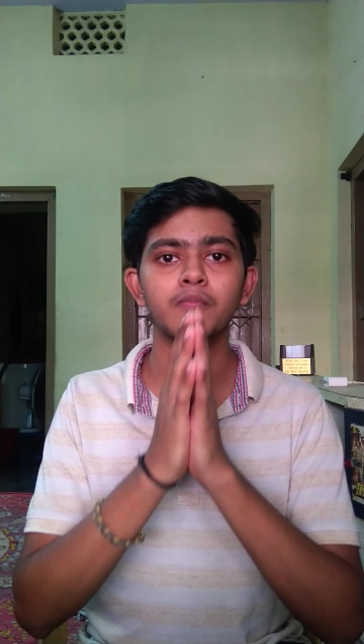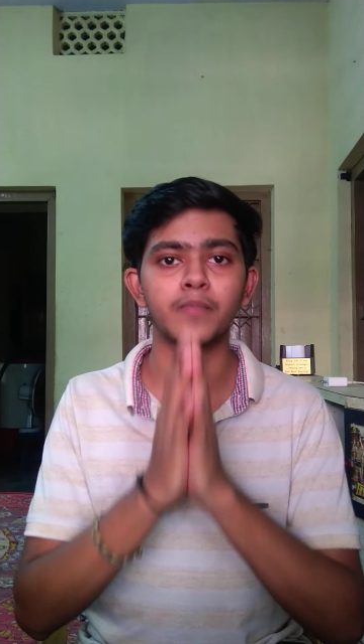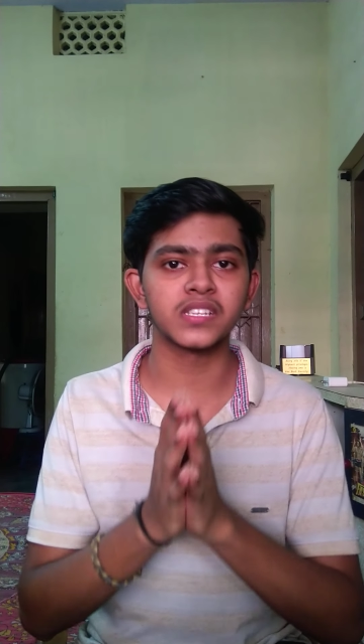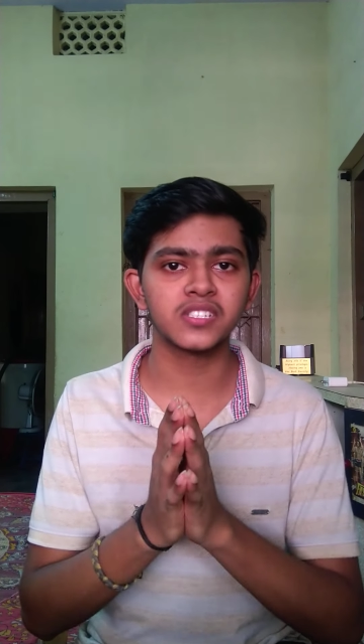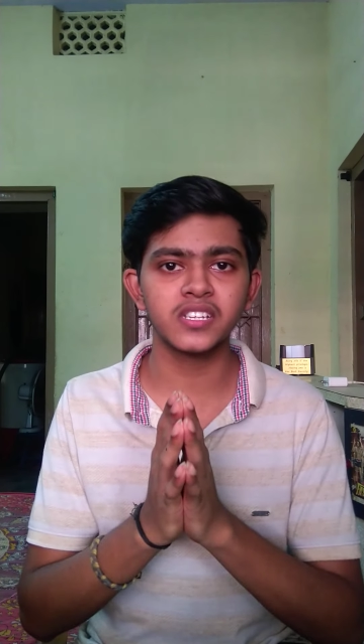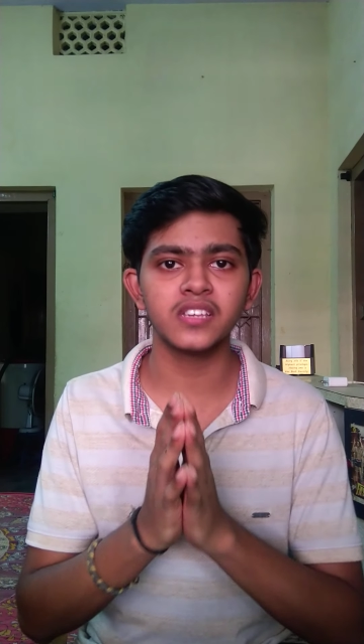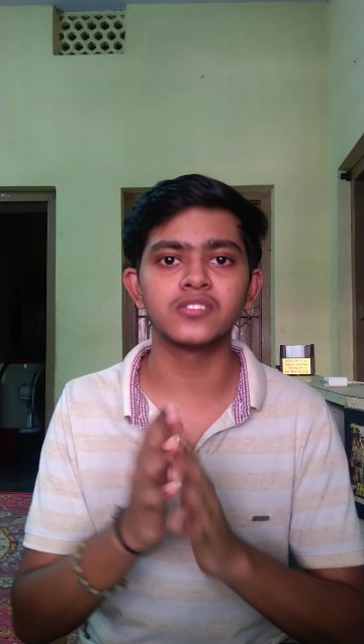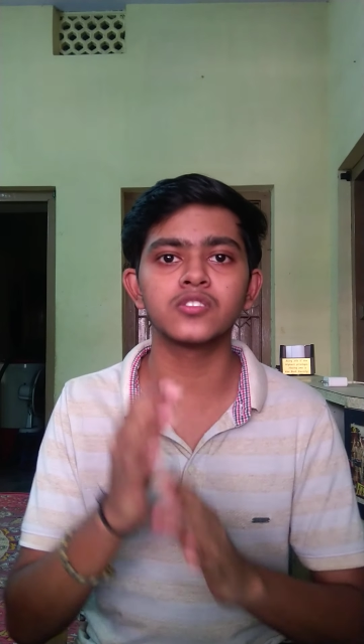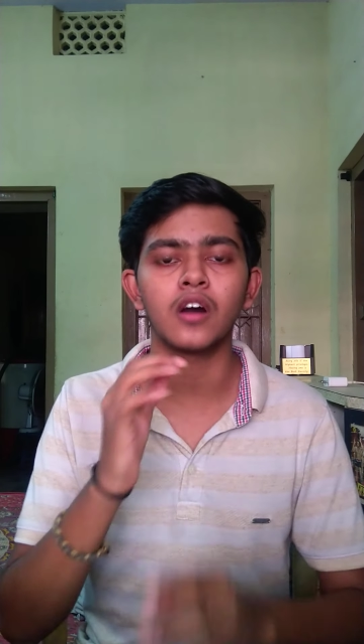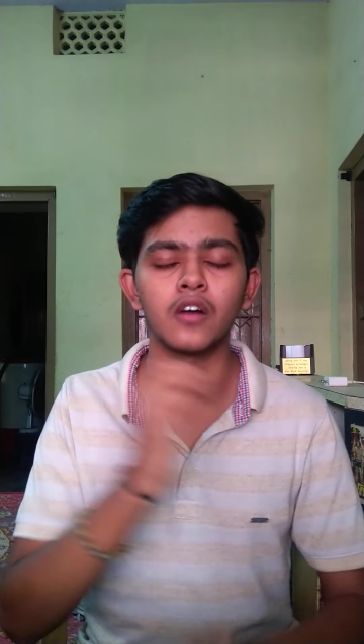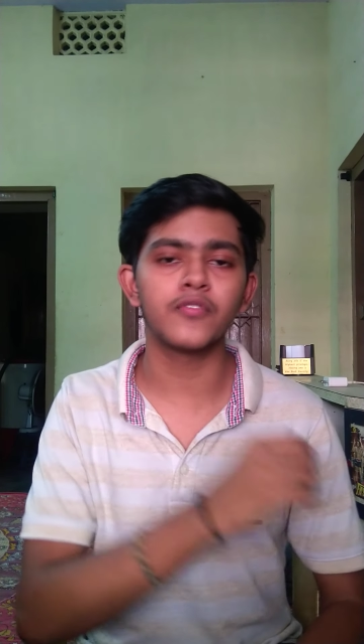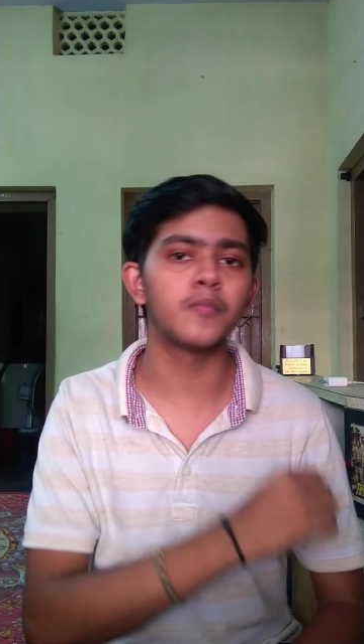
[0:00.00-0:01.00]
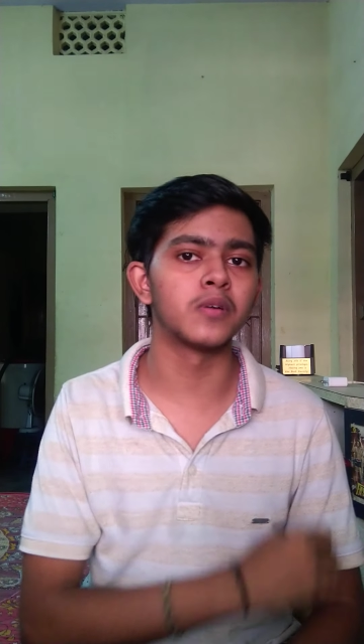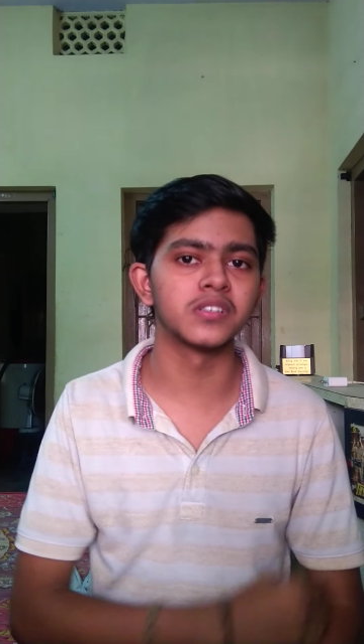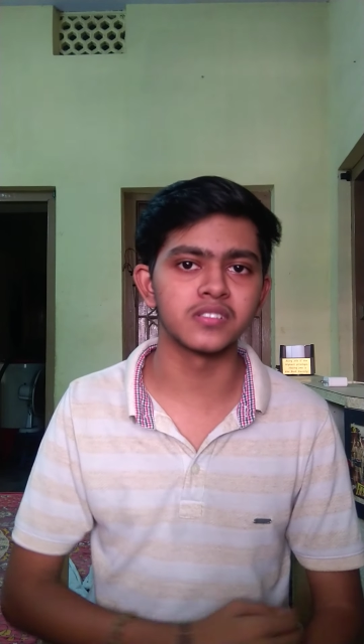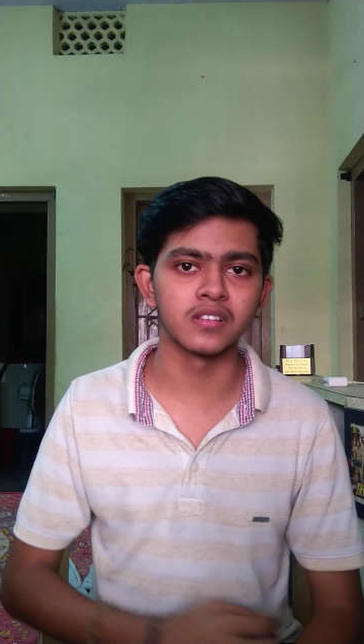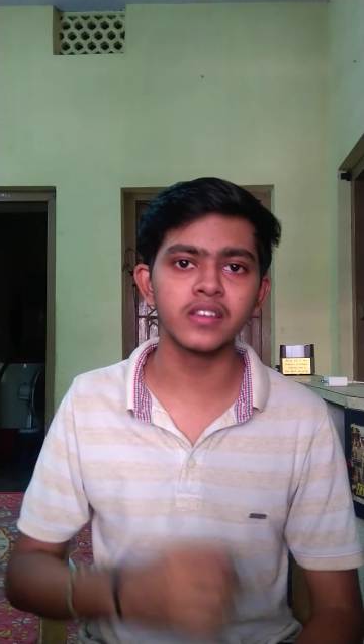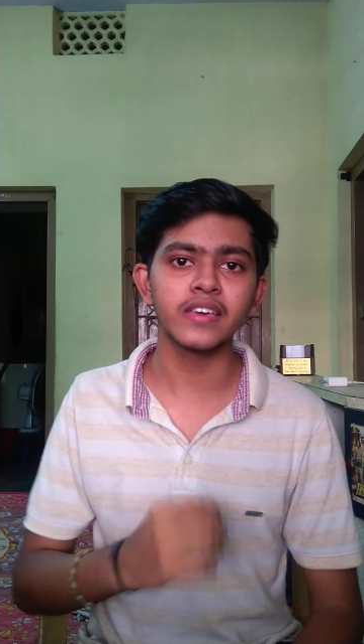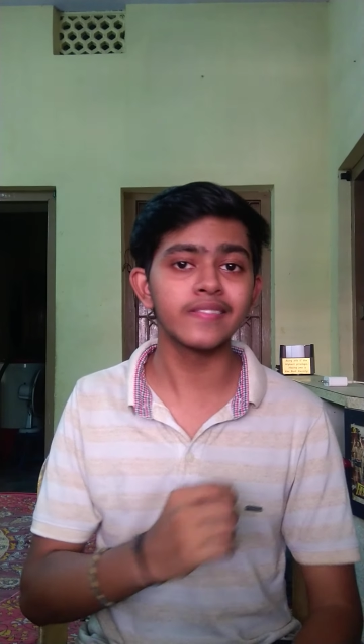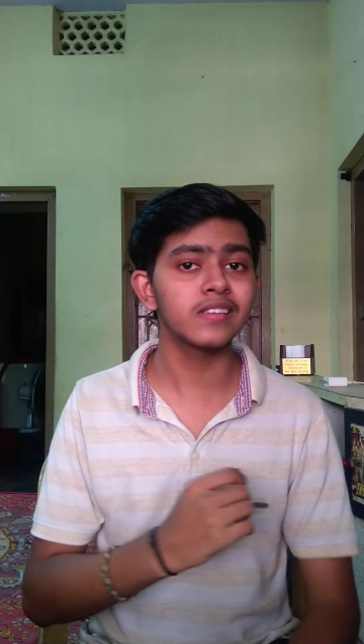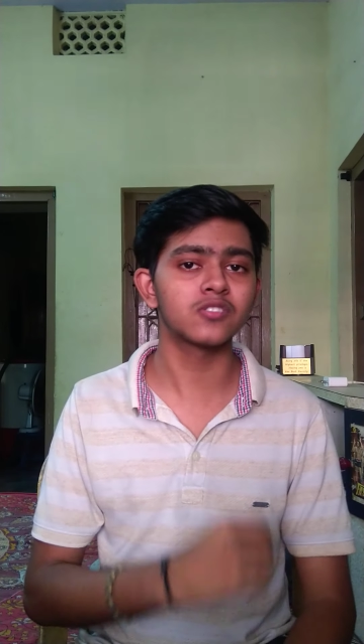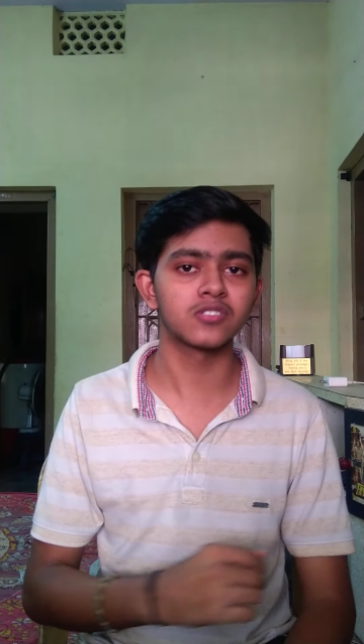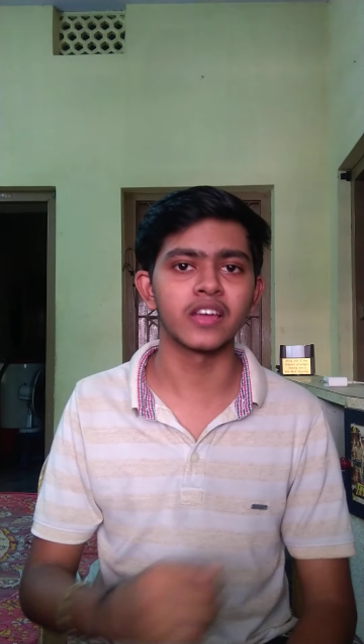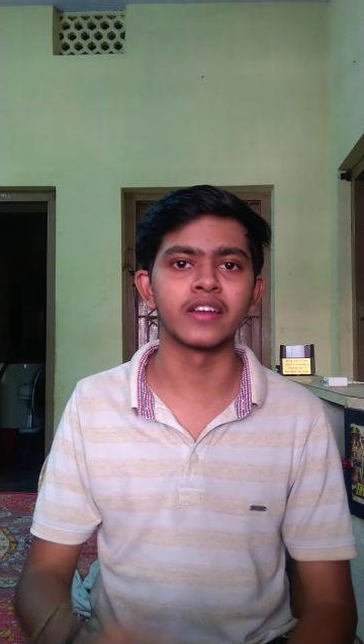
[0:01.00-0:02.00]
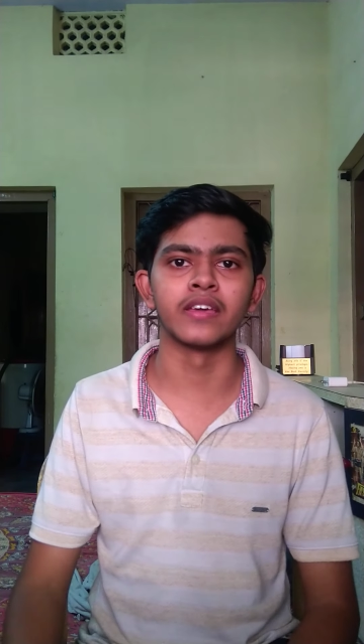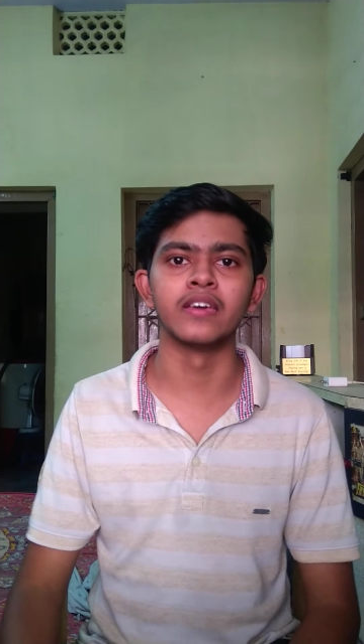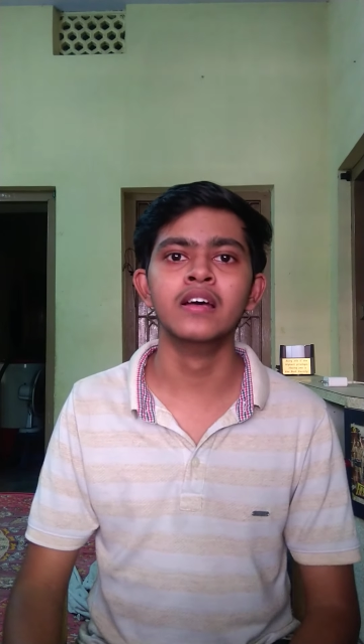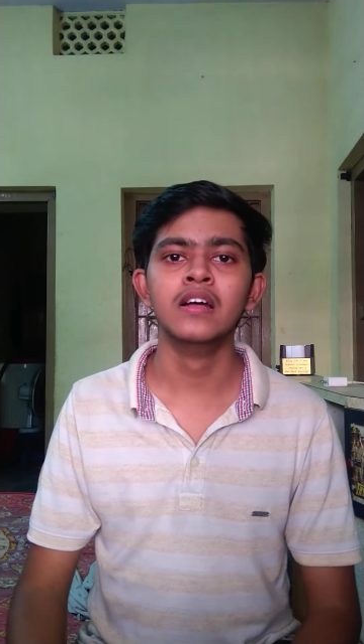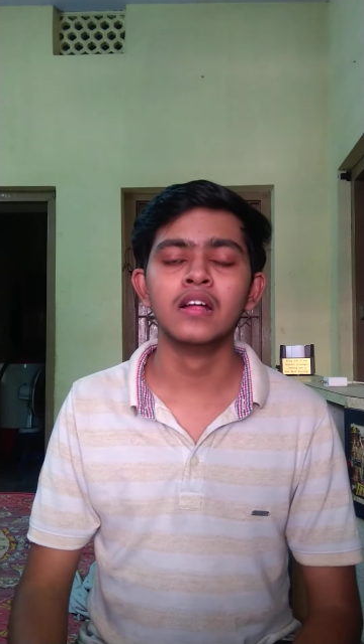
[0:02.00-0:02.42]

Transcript: prestige of a person in the society.